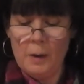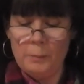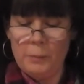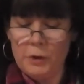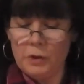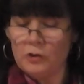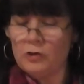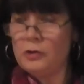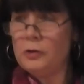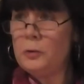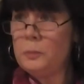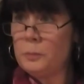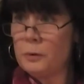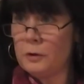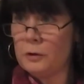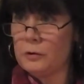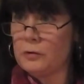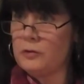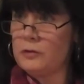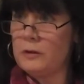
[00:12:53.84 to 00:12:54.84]
But two
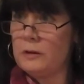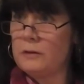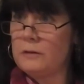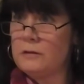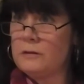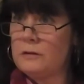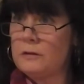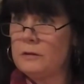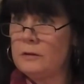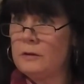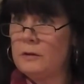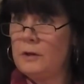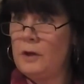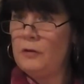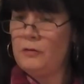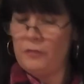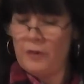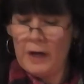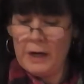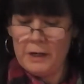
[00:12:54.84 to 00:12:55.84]
persons
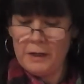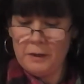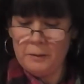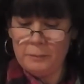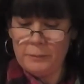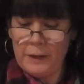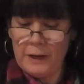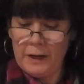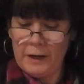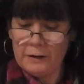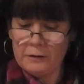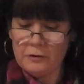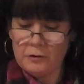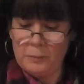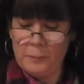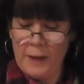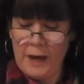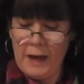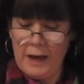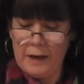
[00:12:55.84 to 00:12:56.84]
fighting back to
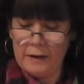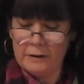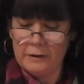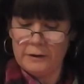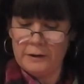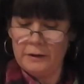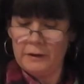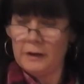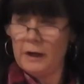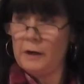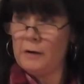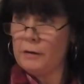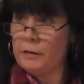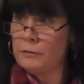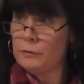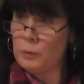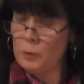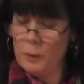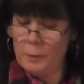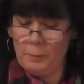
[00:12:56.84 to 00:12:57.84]
back can cut
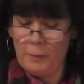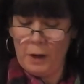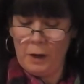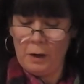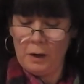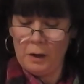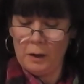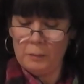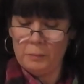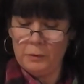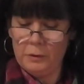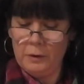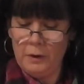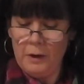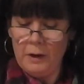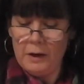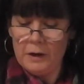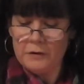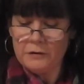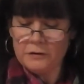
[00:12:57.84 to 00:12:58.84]
through a mob.
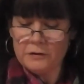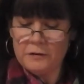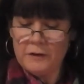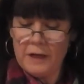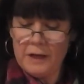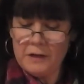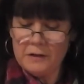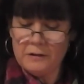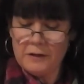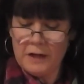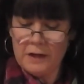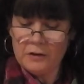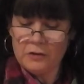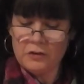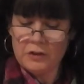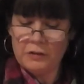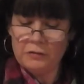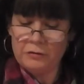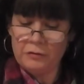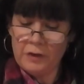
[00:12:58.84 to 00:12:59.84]
A snake
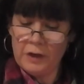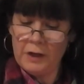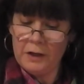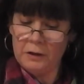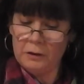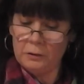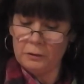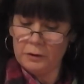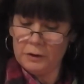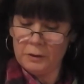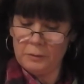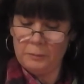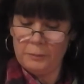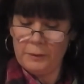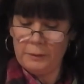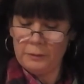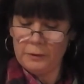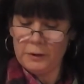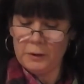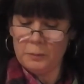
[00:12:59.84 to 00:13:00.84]
dancing file
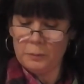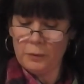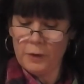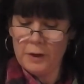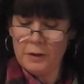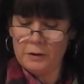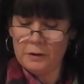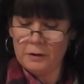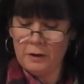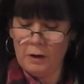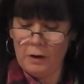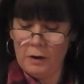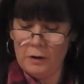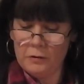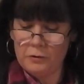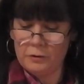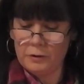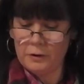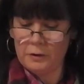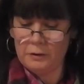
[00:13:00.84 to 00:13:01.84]
can break a
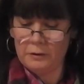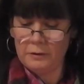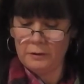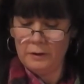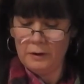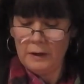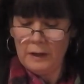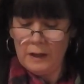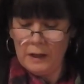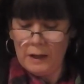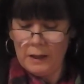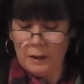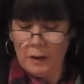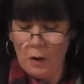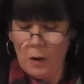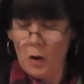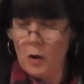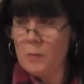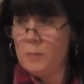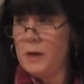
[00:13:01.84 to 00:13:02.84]
cauldron. An
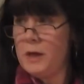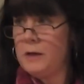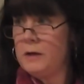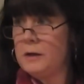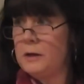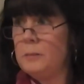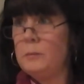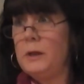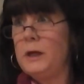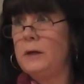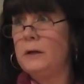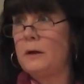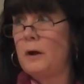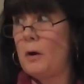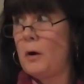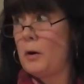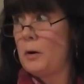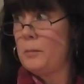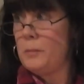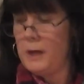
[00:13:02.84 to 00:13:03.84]
army can meet an
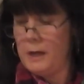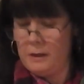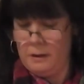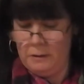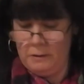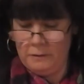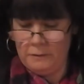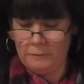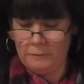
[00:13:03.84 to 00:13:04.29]
army.